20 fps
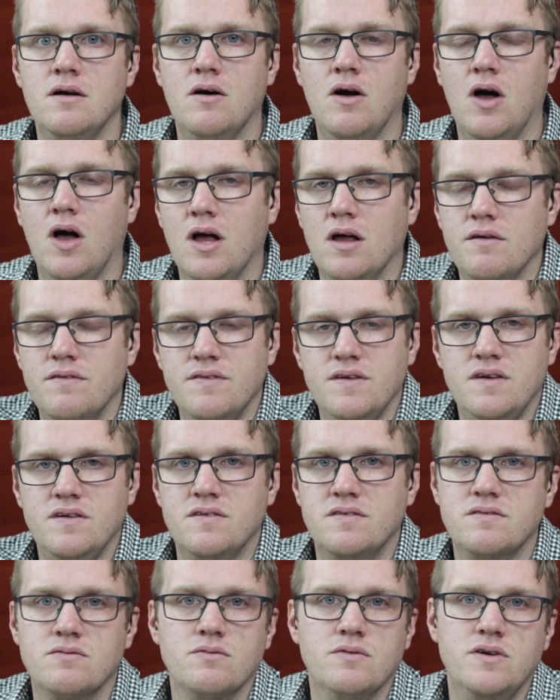all of
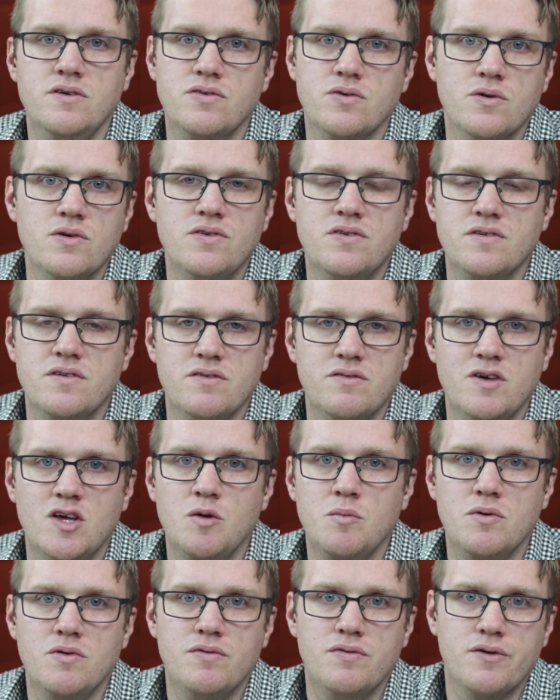these resources
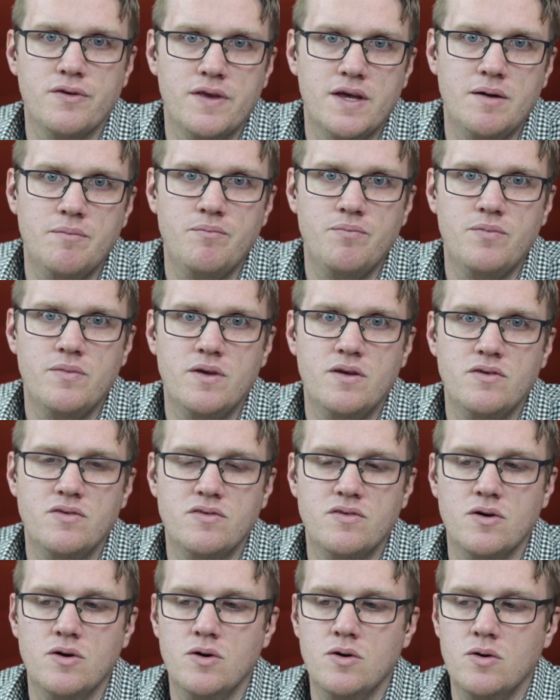available for them.
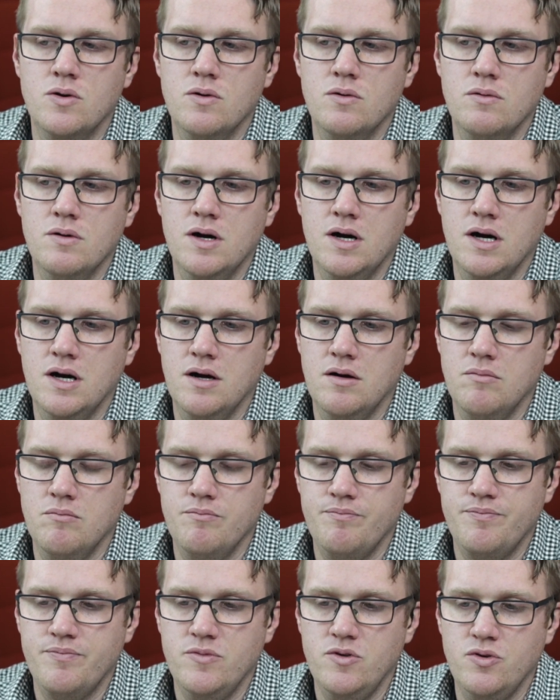So
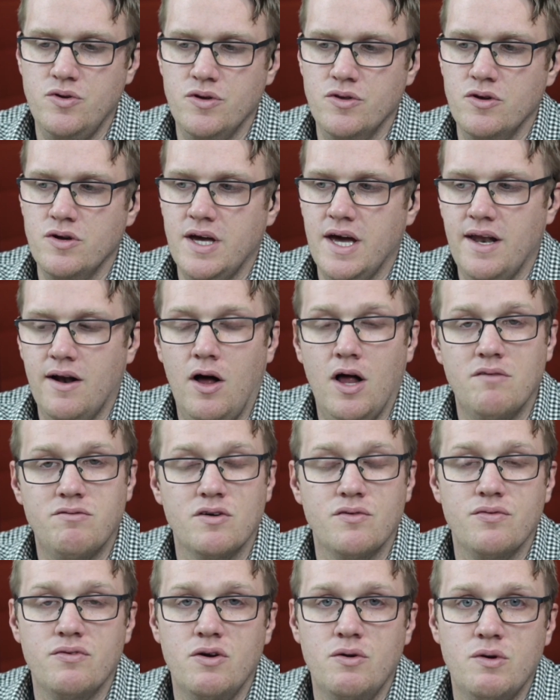you can look at all of our
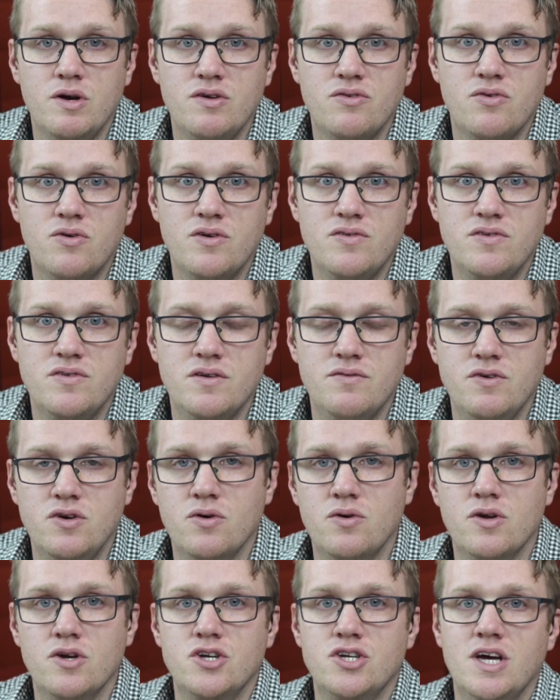free resources. If you
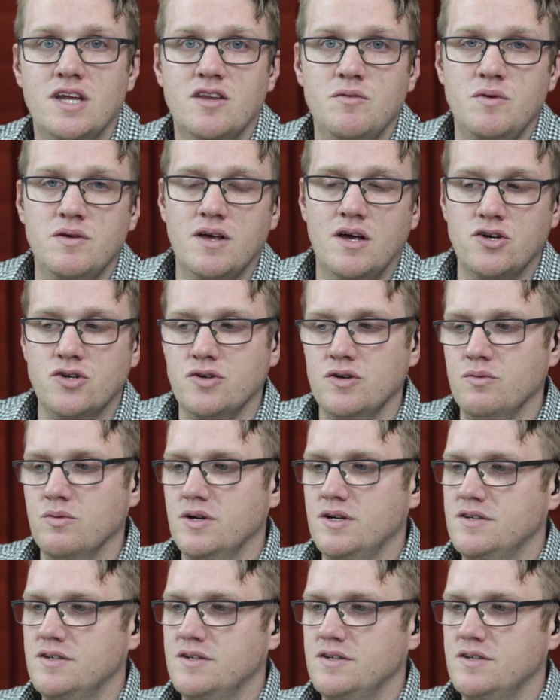go to Shed the Music, I'll show you where it